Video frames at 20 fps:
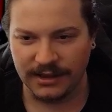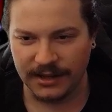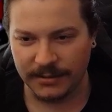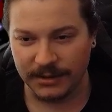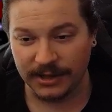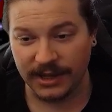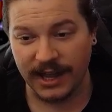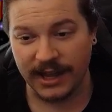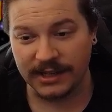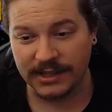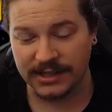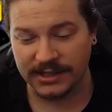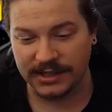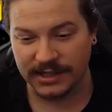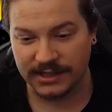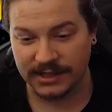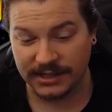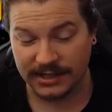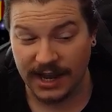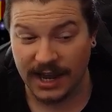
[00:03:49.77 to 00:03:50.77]
Liberland is
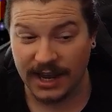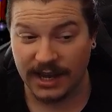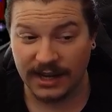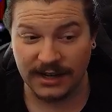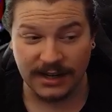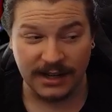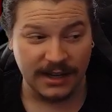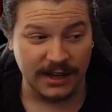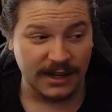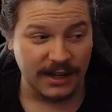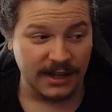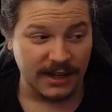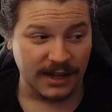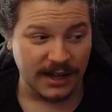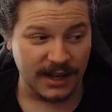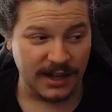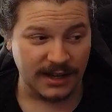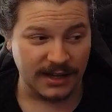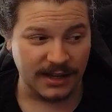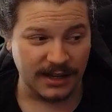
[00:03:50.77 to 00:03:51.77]
a state
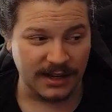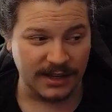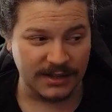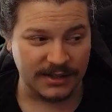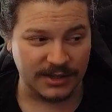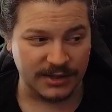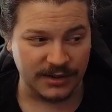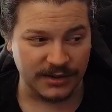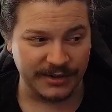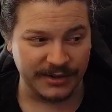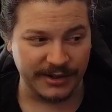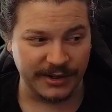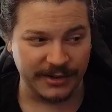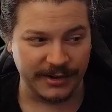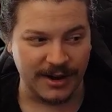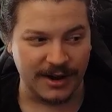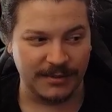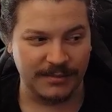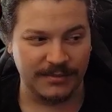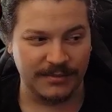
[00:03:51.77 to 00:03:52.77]
in Eastern
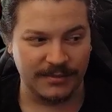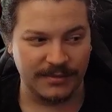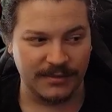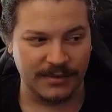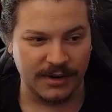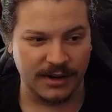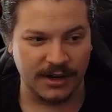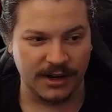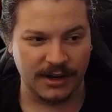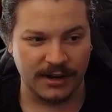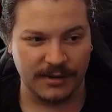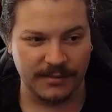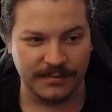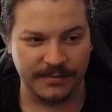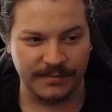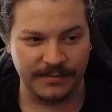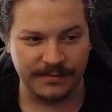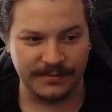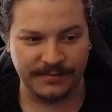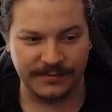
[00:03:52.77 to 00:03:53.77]
Europe
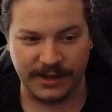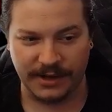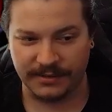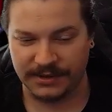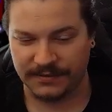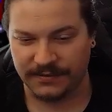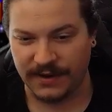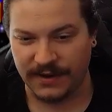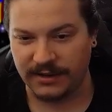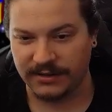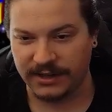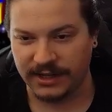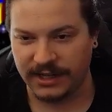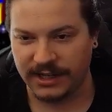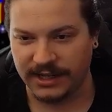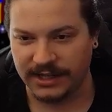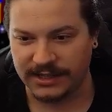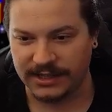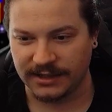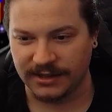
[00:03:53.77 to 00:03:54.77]
that was
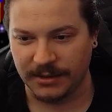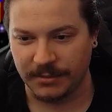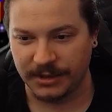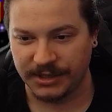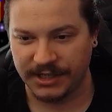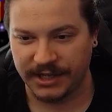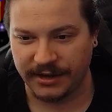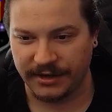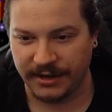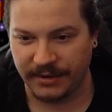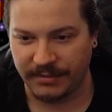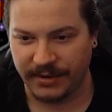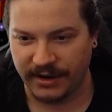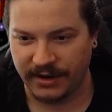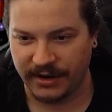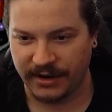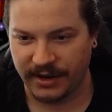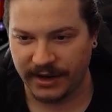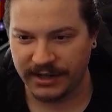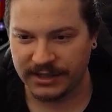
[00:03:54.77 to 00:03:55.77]
founded. It's a libertarian
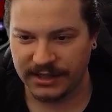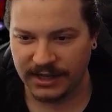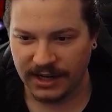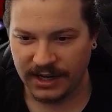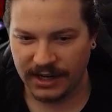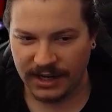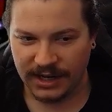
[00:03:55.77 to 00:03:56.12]
paradise.